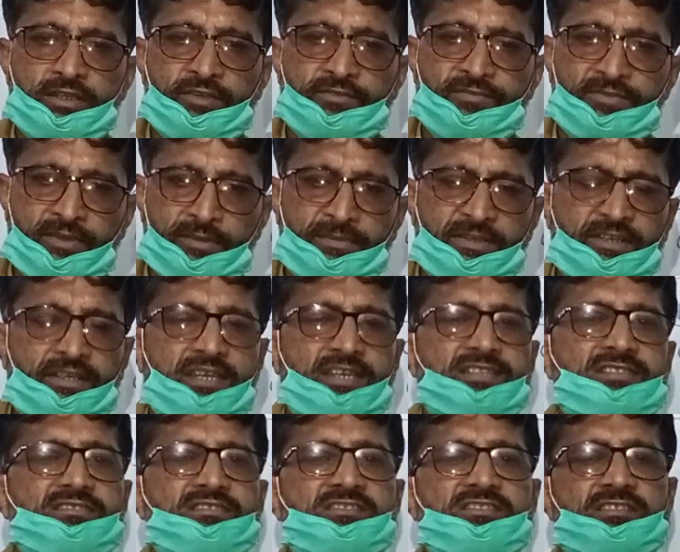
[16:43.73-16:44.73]

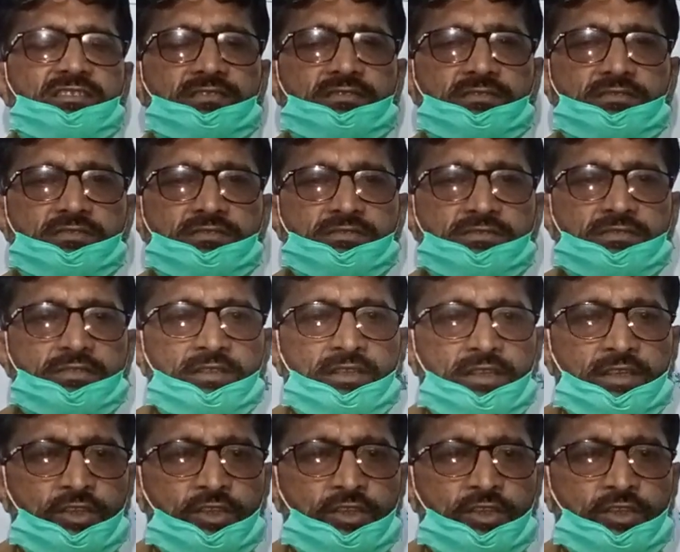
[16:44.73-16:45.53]
feminine gender.